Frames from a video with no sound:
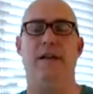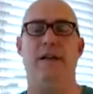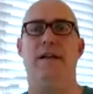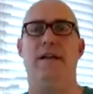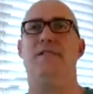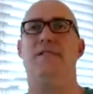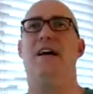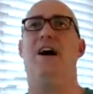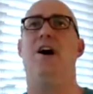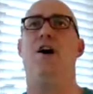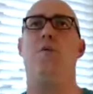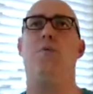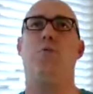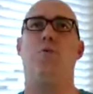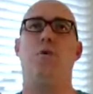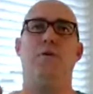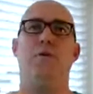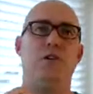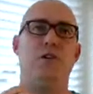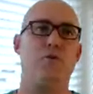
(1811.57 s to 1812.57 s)
to help
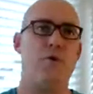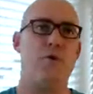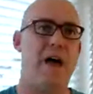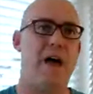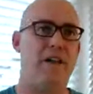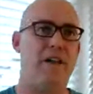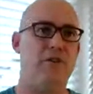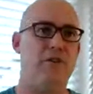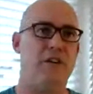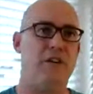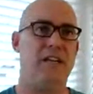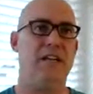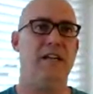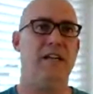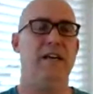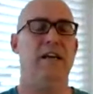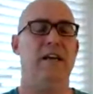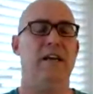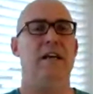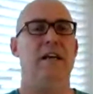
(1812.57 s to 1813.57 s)
with the strategy,
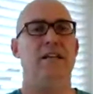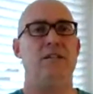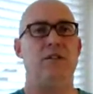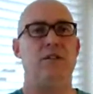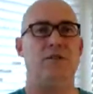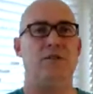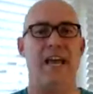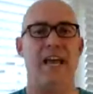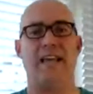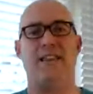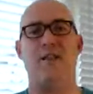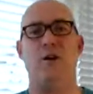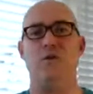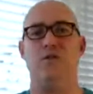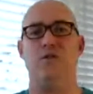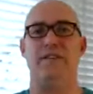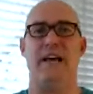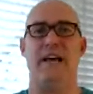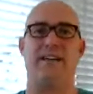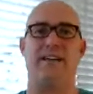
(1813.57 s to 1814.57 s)
to take those
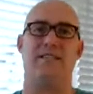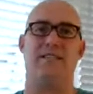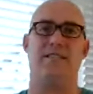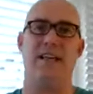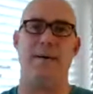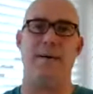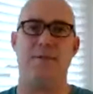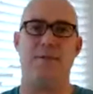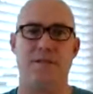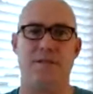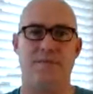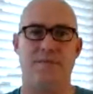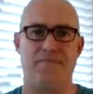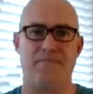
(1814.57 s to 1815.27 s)
next steps